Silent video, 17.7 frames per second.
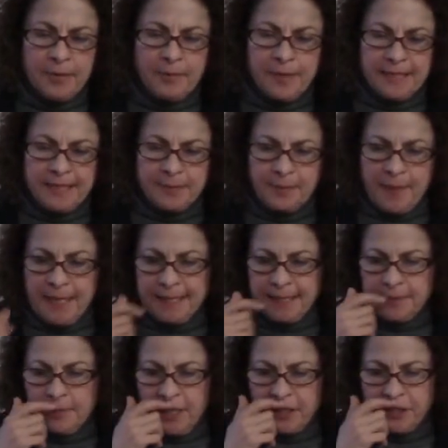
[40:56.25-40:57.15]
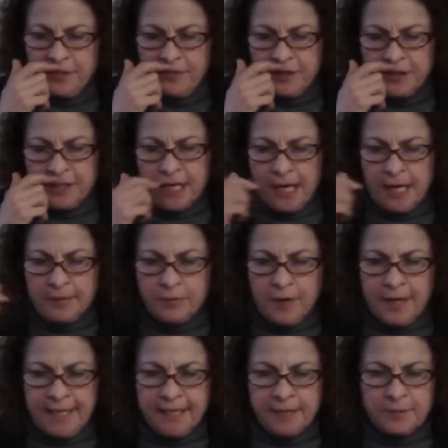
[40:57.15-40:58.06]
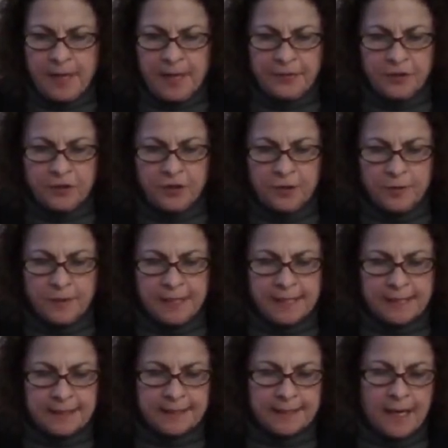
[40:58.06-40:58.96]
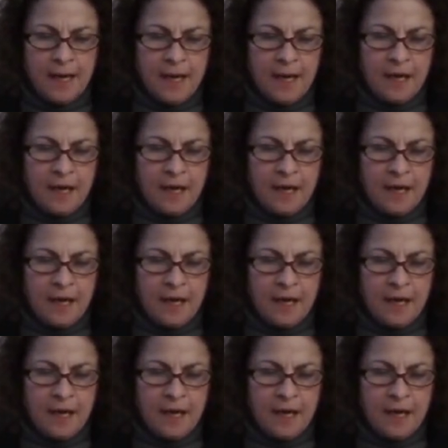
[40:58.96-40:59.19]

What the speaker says: but spends much of her time writing about the doings